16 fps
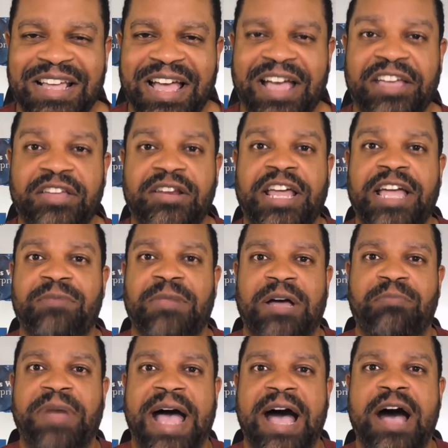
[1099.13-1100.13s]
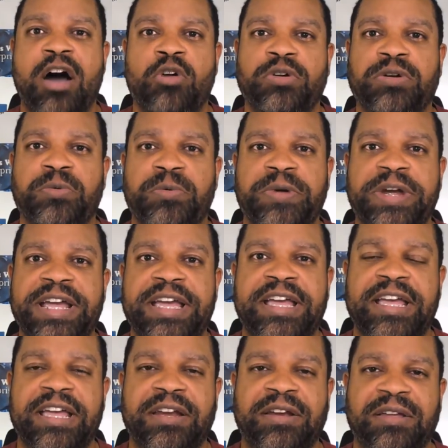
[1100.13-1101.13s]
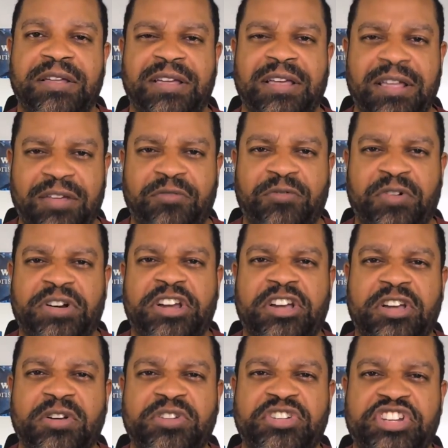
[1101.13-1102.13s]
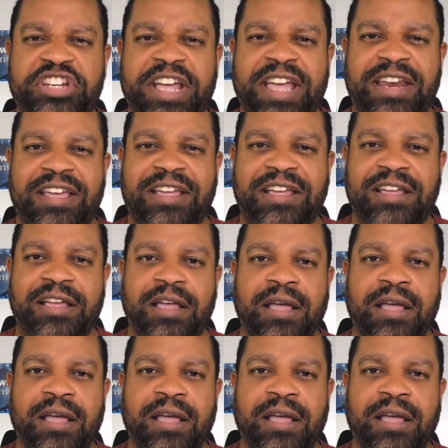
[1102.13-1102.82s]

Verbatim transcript: How you like my power red for negotiating?